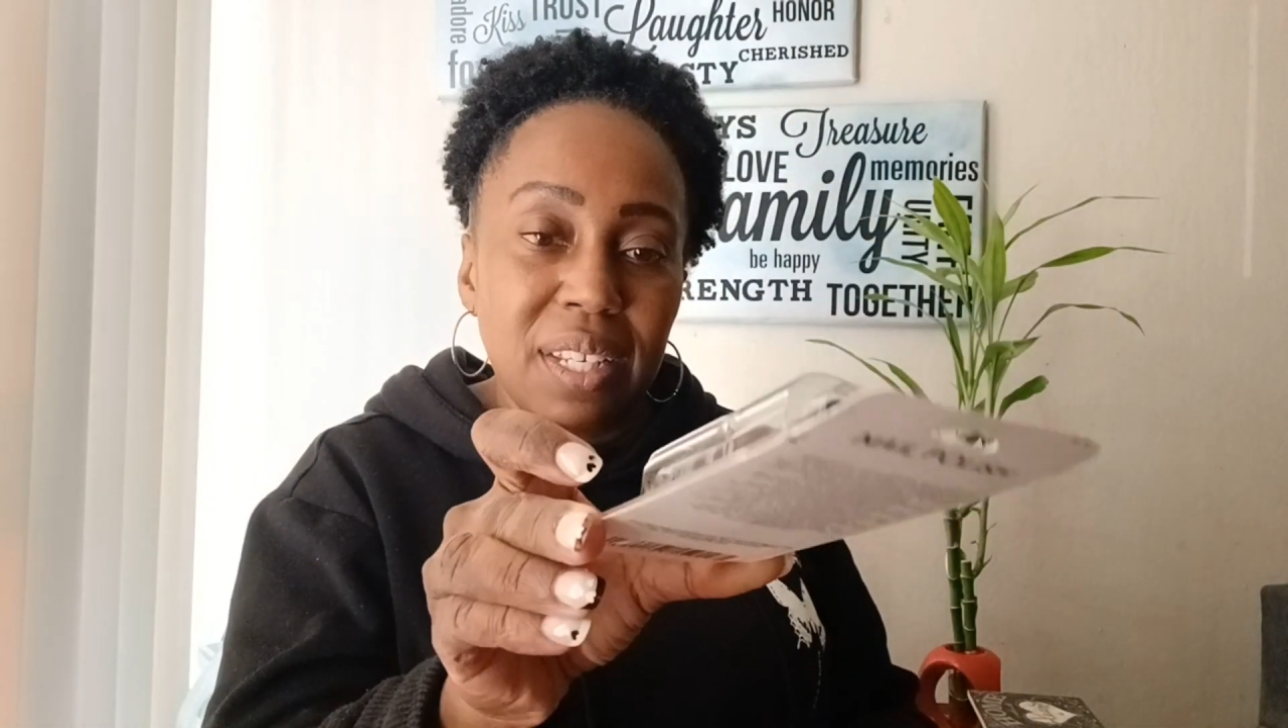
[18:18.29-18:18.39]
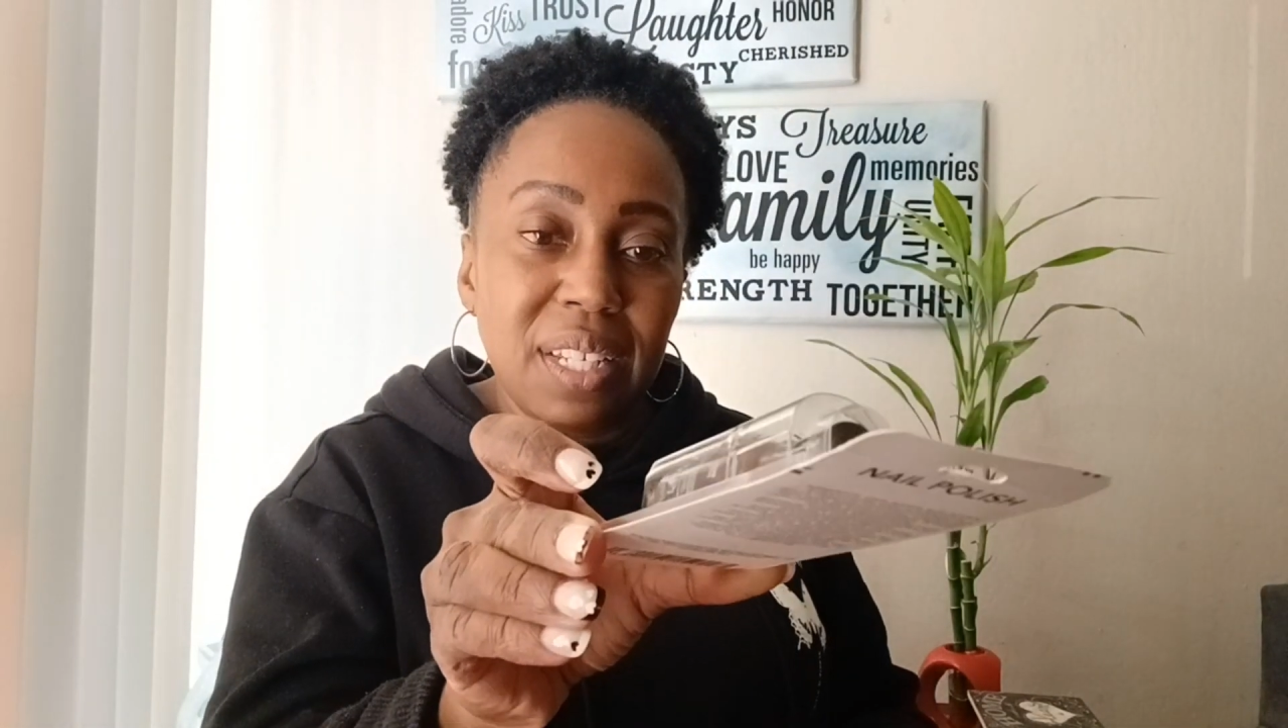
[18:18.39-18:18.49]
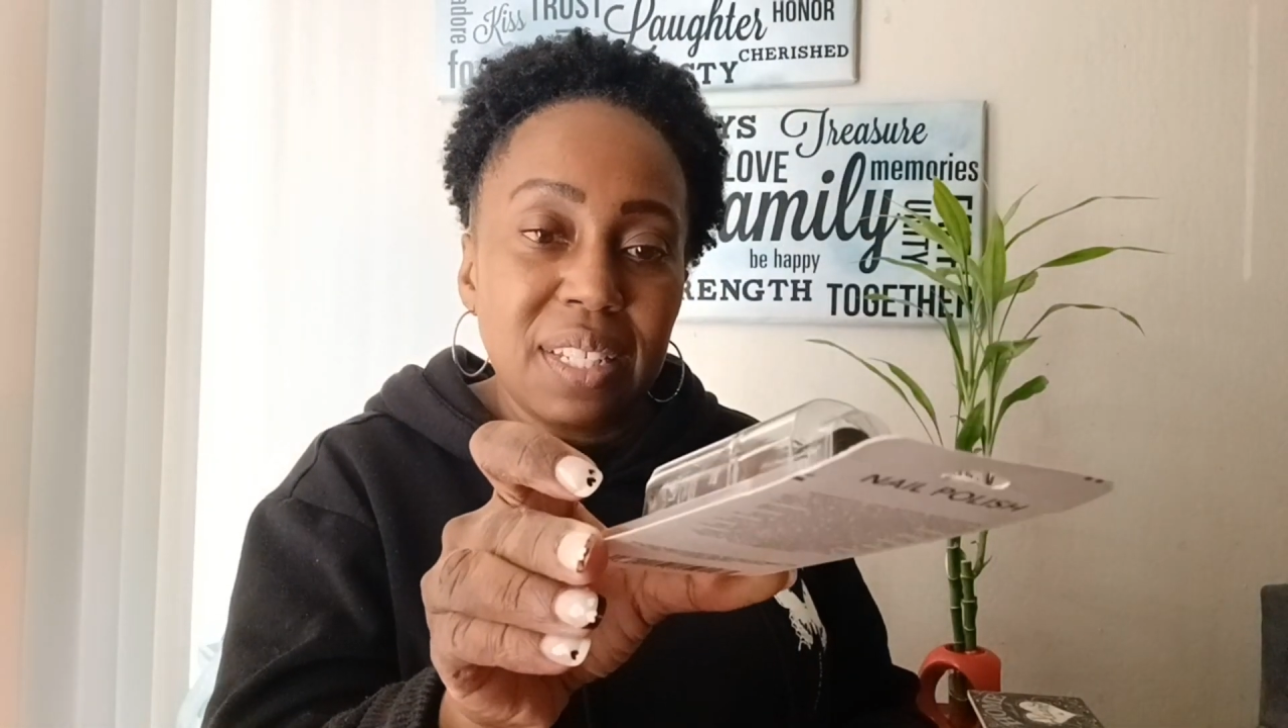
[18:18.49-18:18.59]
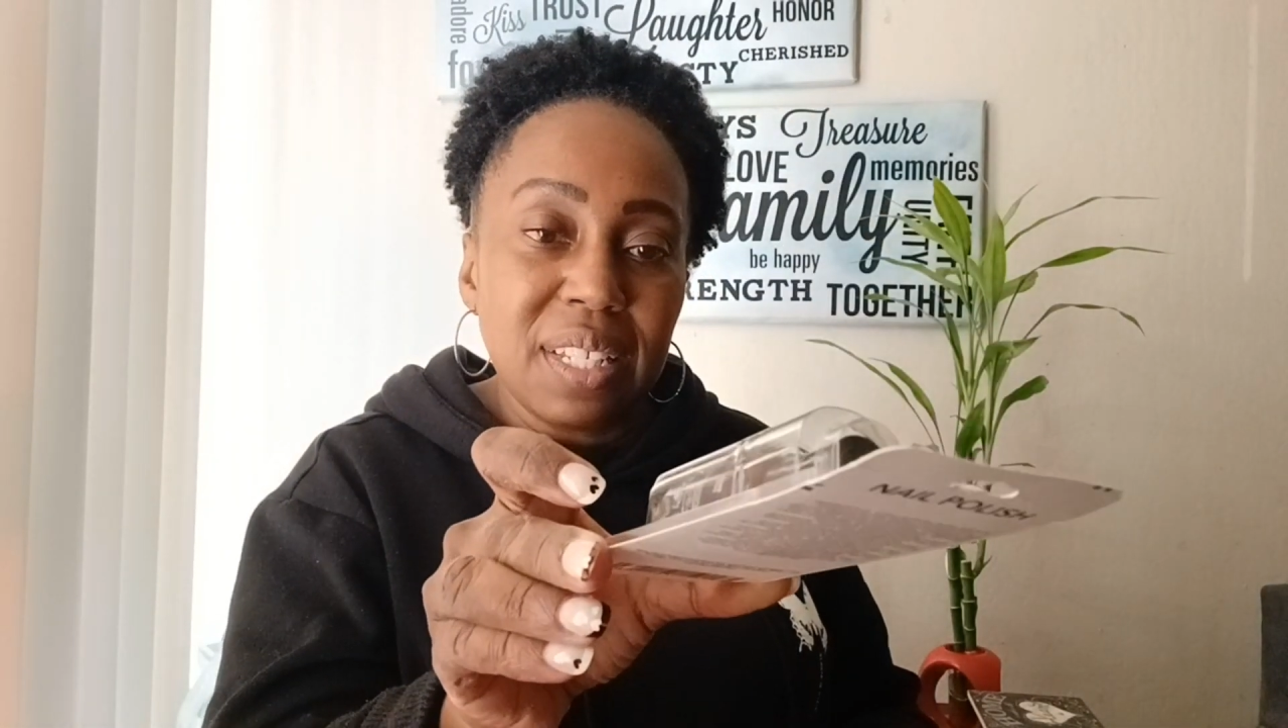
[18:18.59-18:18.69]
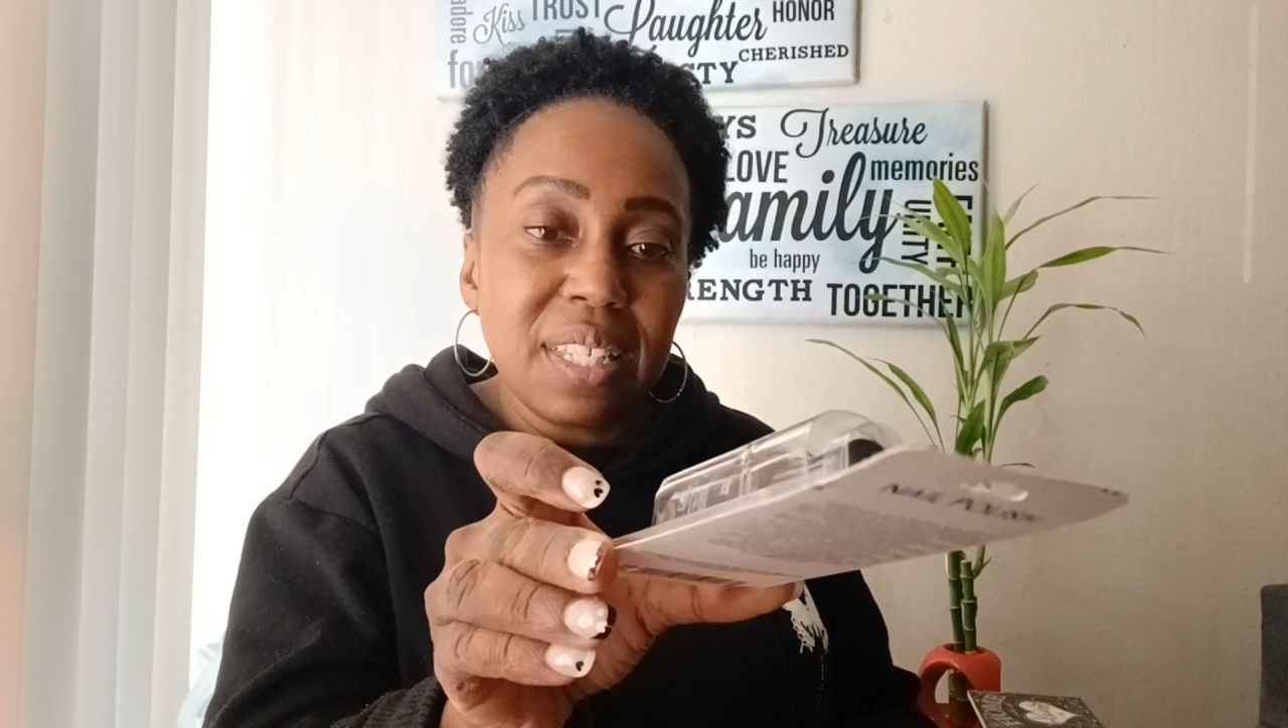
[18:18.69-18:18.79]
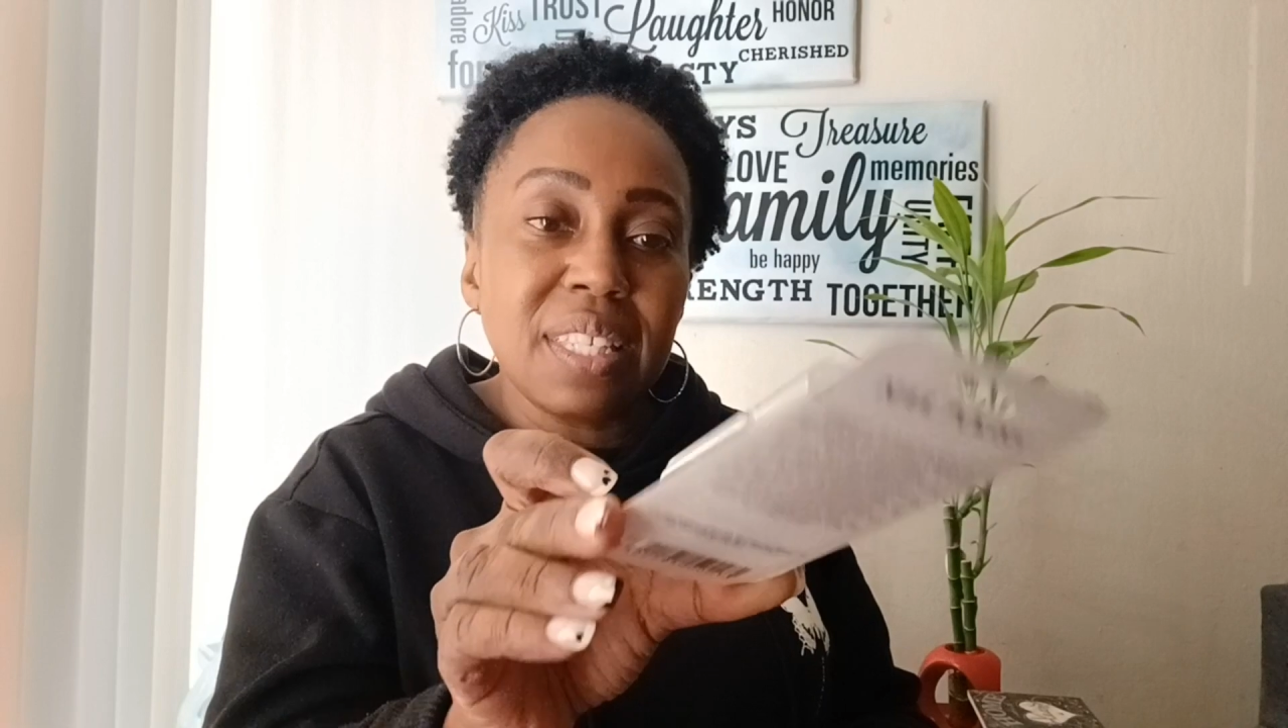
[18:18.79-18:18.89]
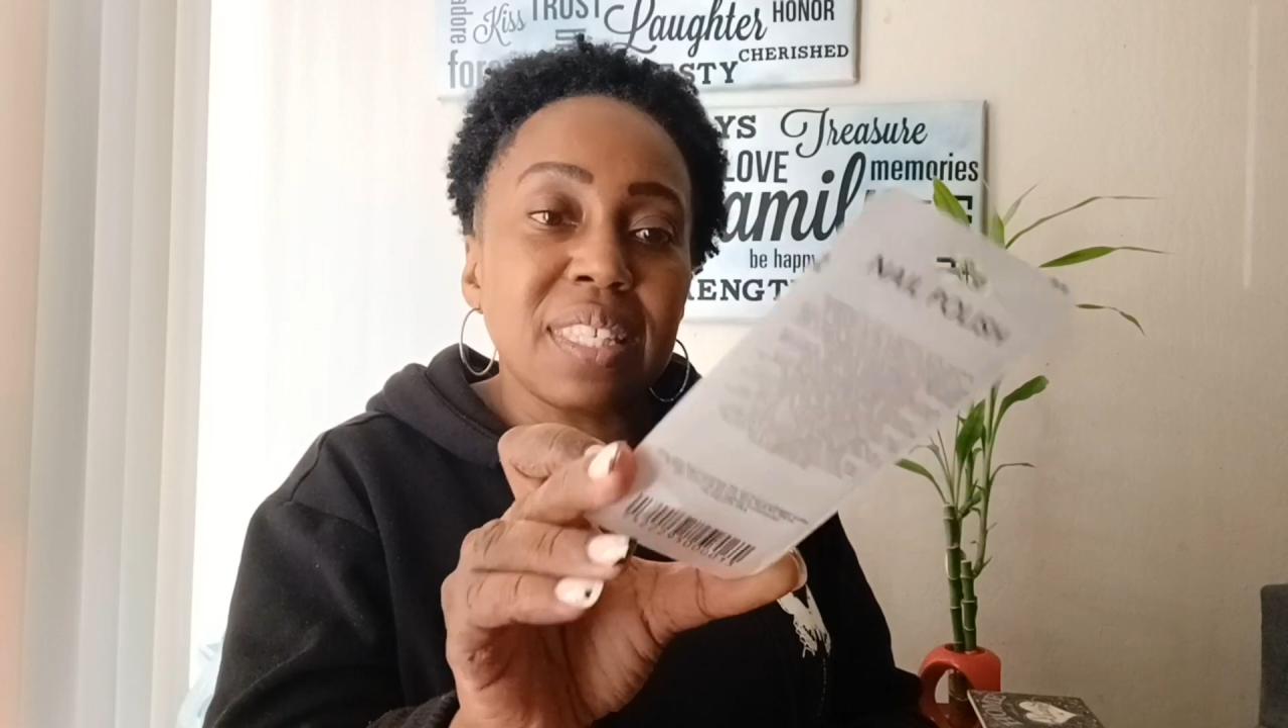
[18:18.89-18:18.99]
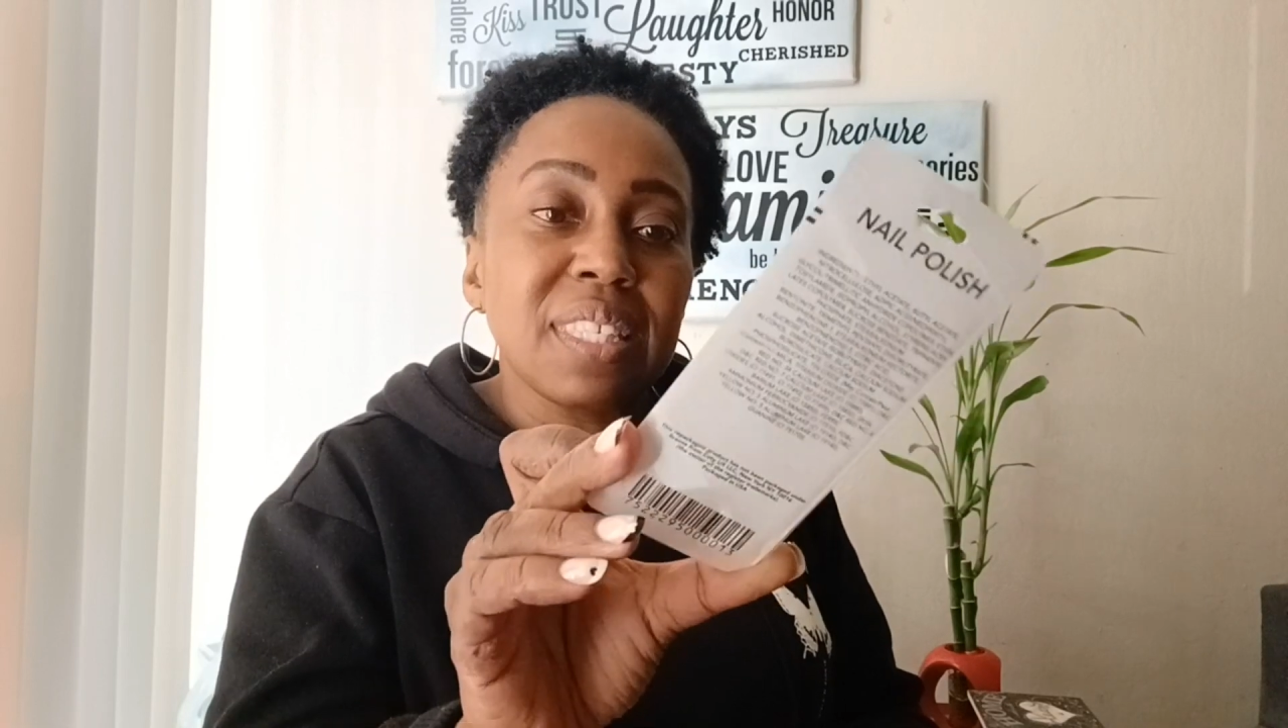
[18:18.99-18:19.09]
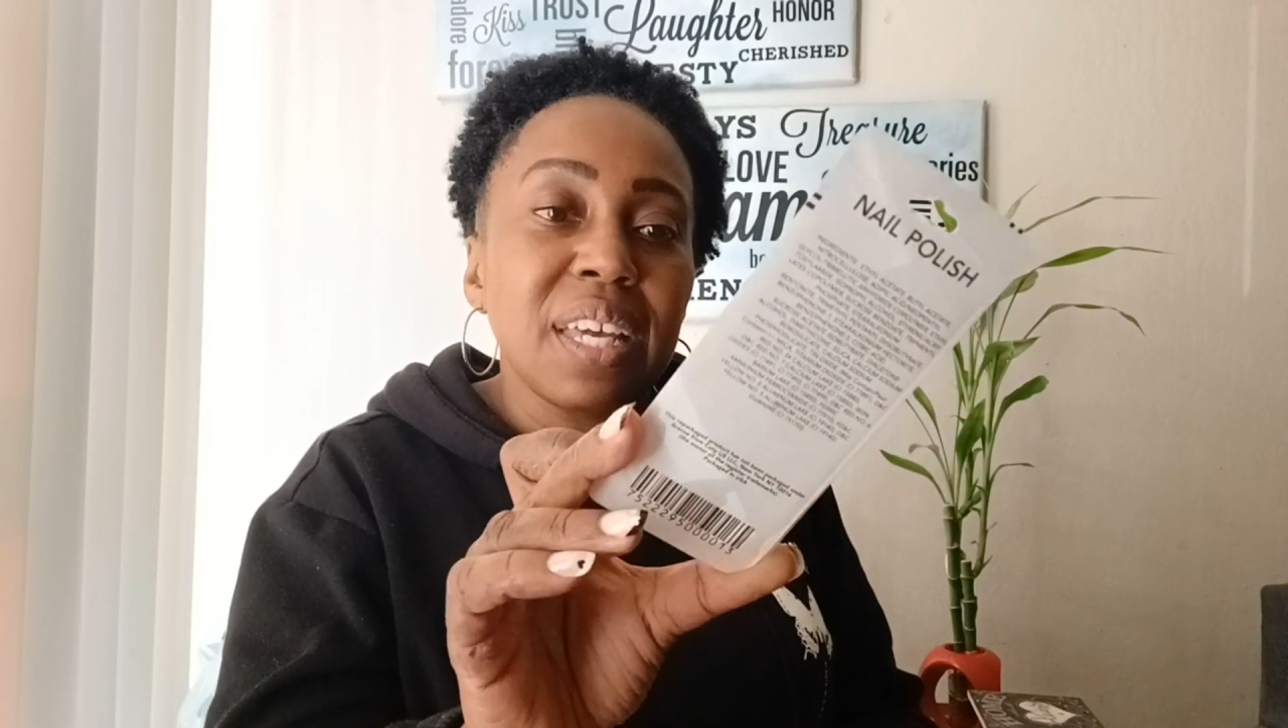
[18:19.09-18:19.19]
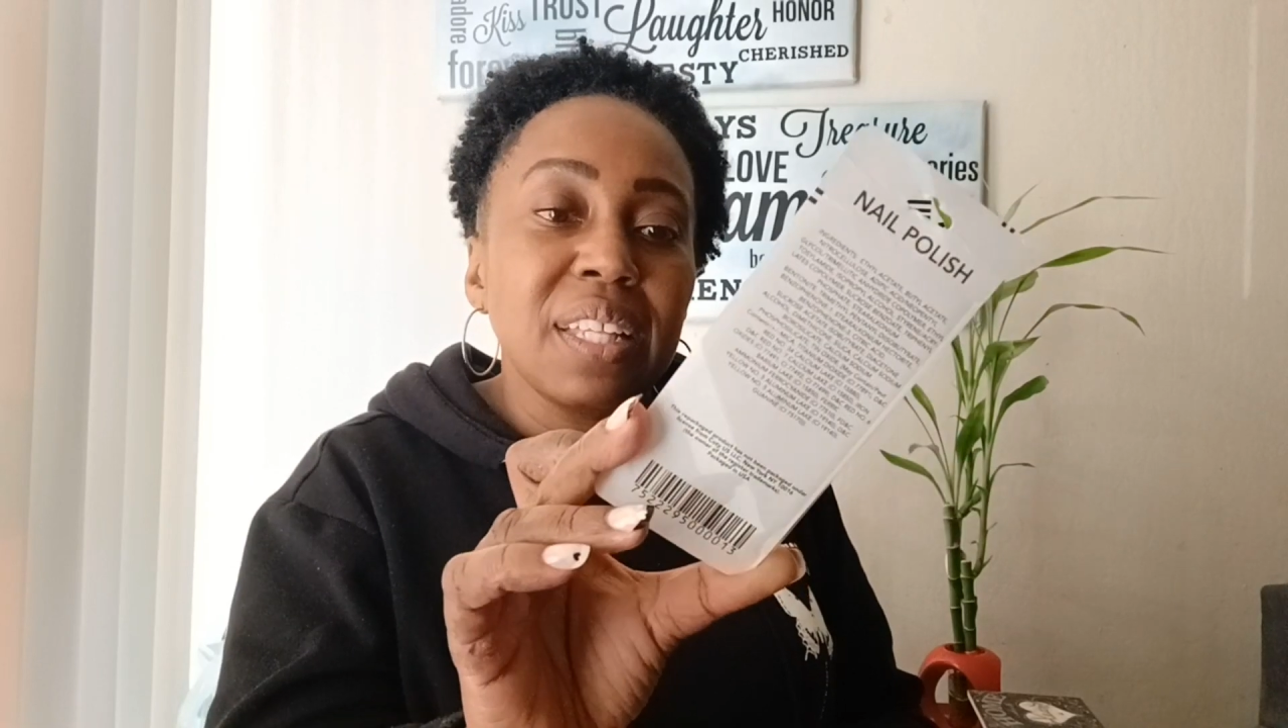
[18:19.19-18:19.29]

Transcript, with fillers: it doesn't say